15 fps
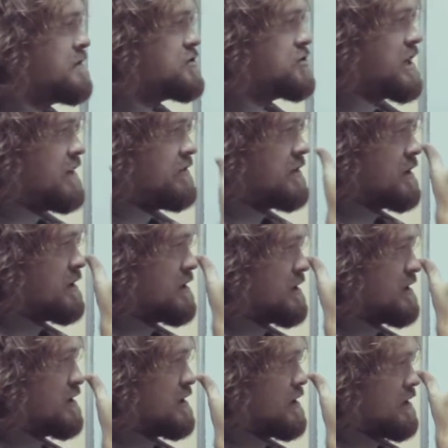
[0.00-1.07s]
of traffic,
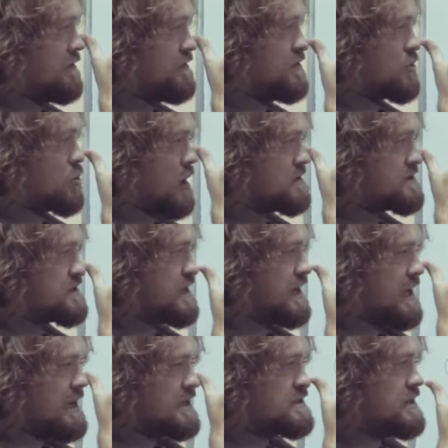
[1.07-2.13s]
if your website
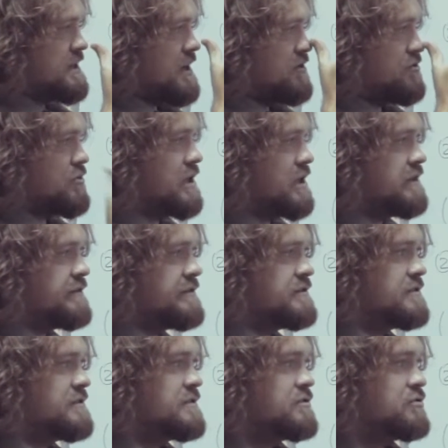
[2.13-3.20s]
has a
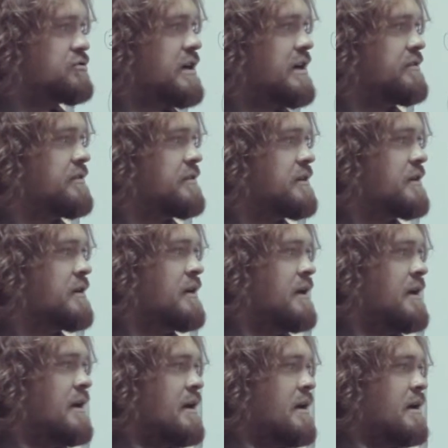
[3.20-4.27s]
relevant traffic,
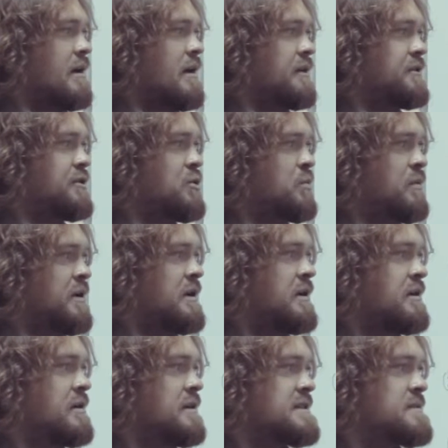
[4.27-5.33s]
you
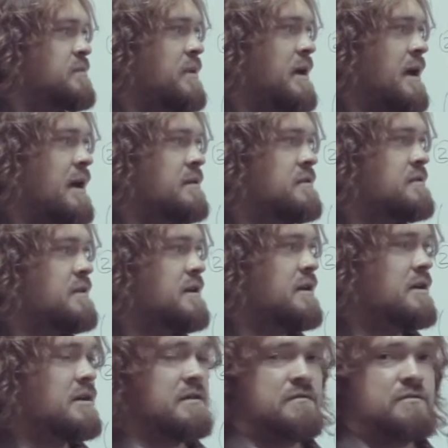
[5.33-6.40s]
may expect
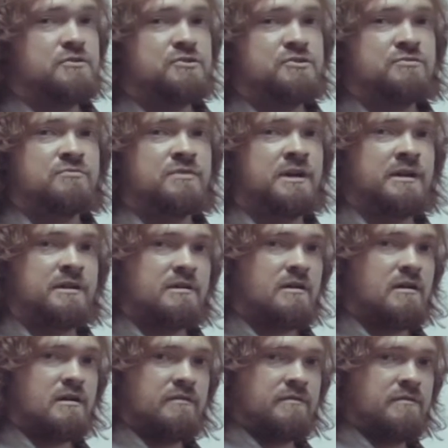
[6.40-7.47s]
a conversion rate
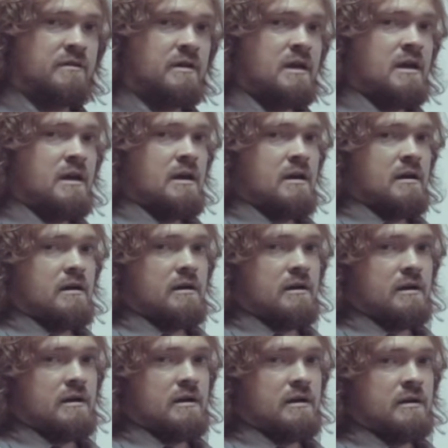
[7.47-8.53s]
of
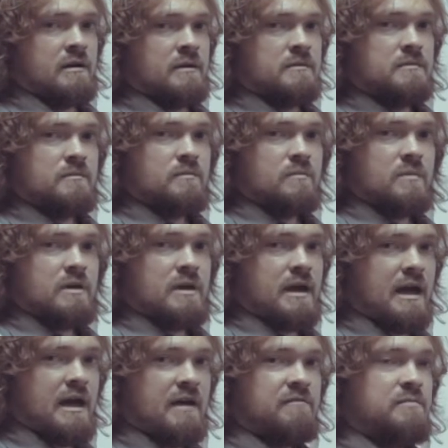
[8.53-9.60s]

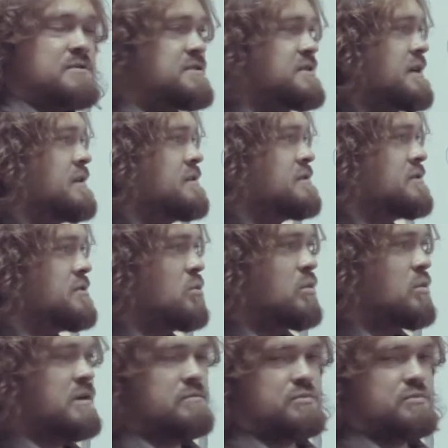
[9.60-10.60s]
0.5% to